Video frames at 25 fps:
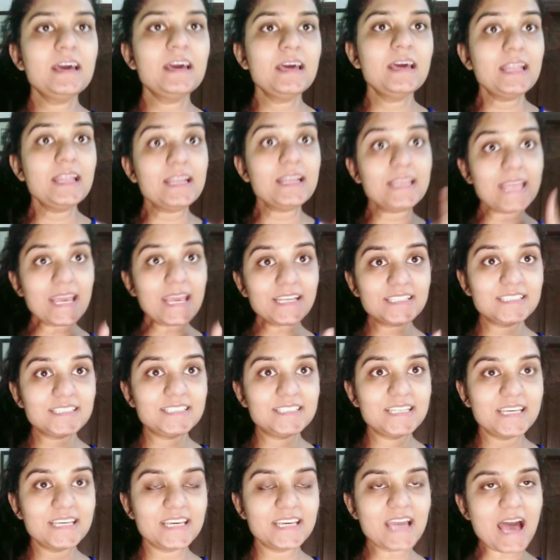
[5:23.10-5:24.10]
Next
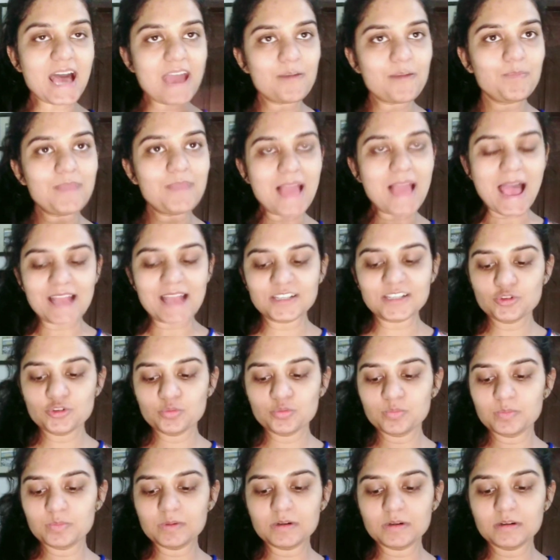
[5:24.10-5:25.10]
day, I plan to
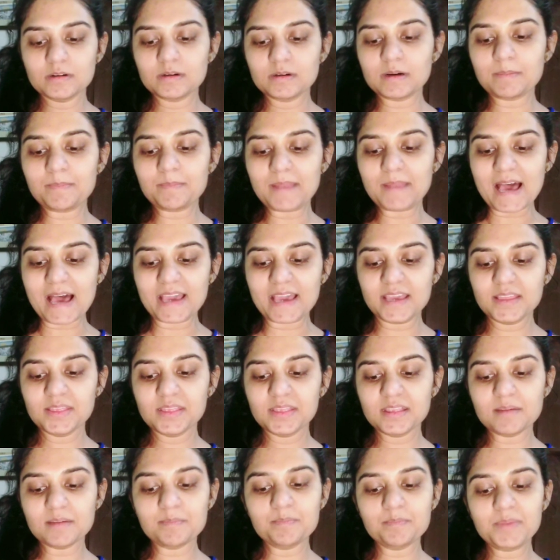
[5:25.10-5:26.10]
apply
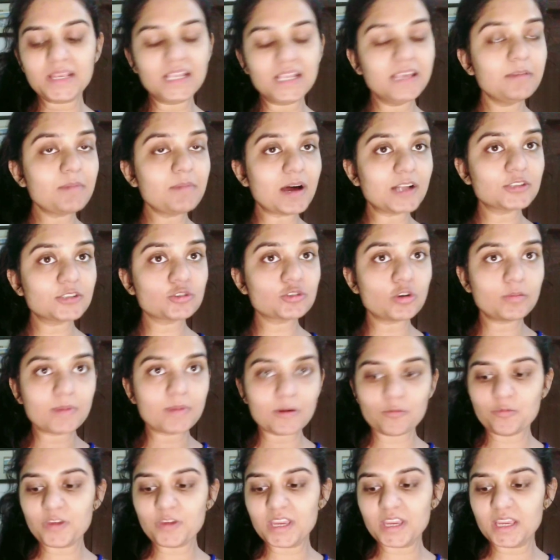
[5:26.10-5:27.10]
some peeling mask on my
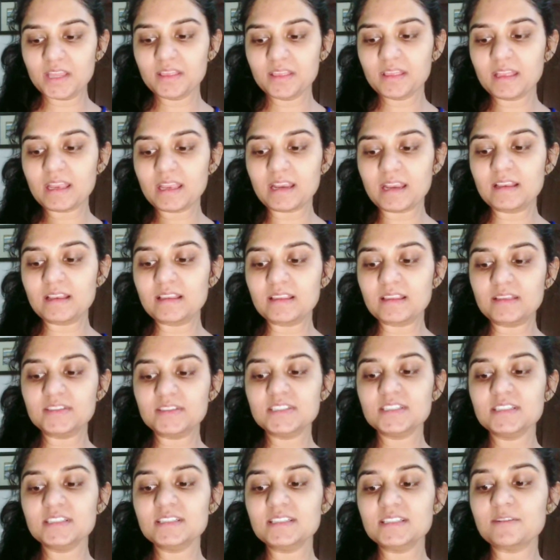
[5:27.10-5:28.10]
face, and this
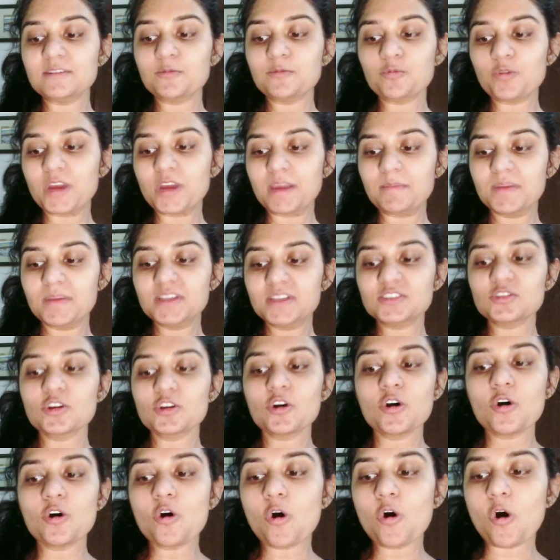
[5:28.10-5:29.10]
is the famous
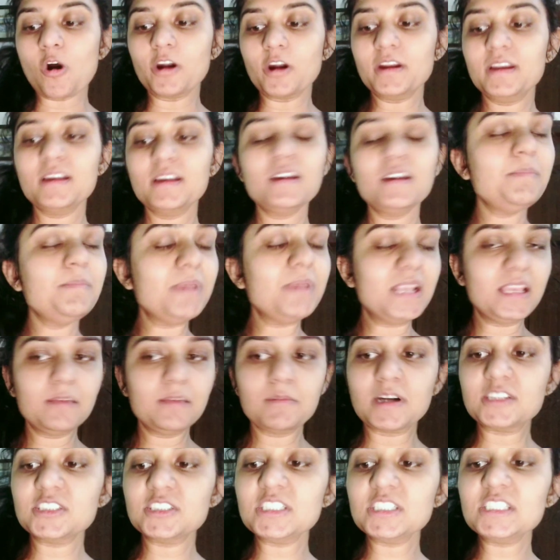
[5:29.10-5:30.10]
ordinary peeling
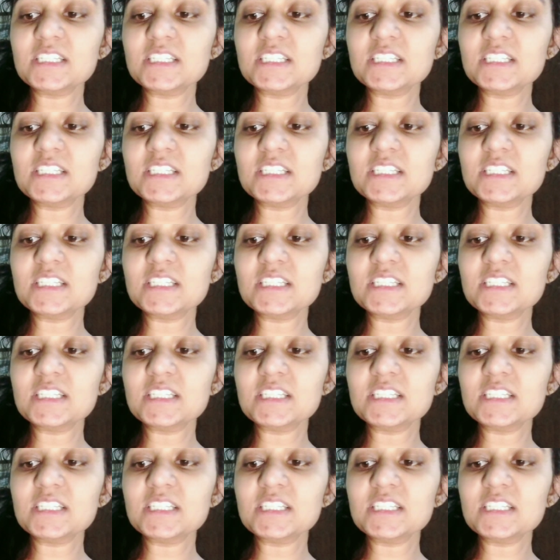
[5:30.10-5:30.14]
mask.